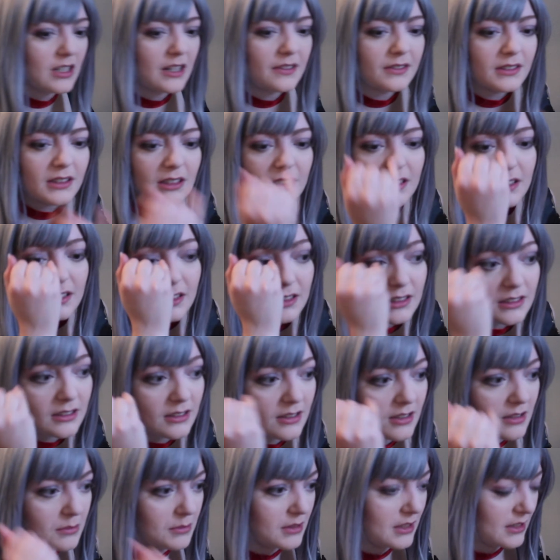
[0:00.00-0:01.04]
definitely
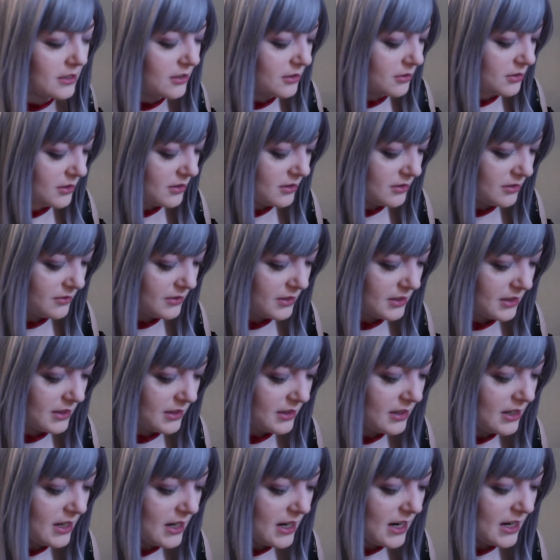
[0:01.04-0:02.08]
something going on over
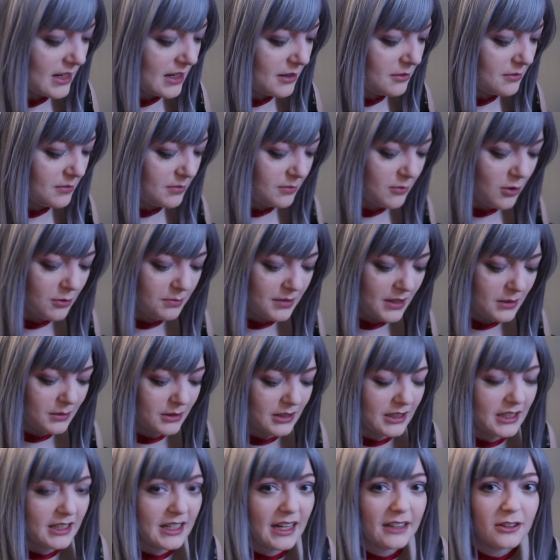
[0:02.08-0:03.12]
there, and I won't be able
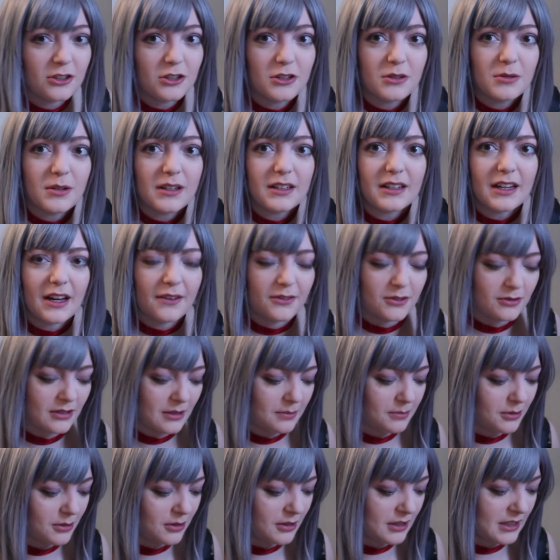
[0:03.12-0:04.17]
to get to it after I
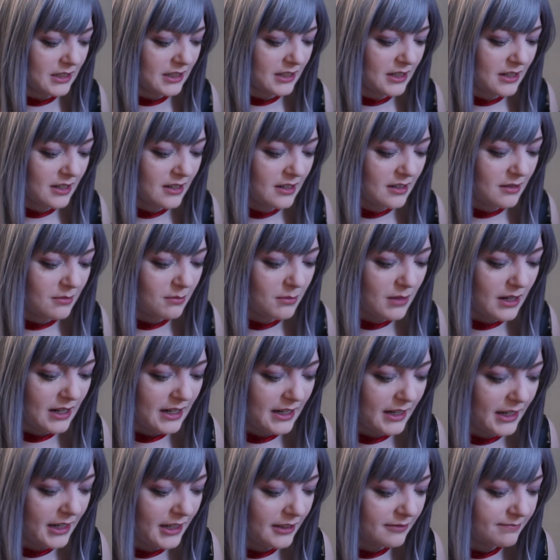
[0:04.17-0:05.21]
put
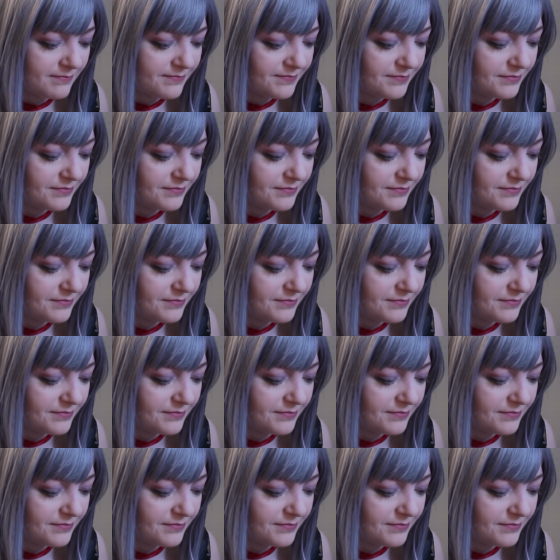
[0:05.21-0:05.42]
my